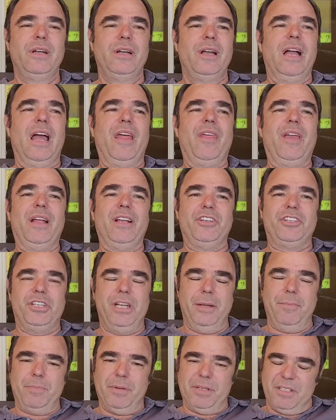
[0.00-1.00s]
I think
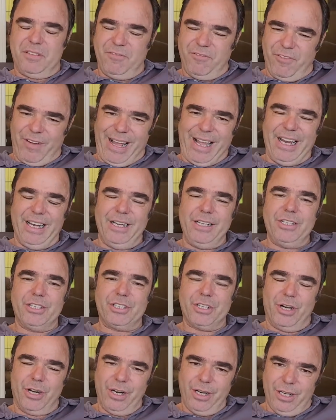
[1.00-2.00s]
Jeep has finally
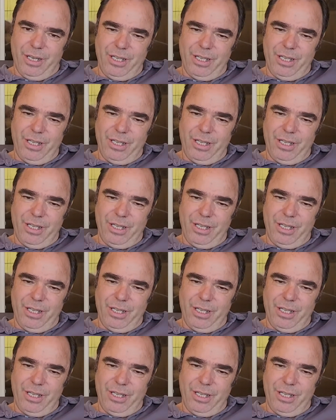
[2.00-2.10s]
started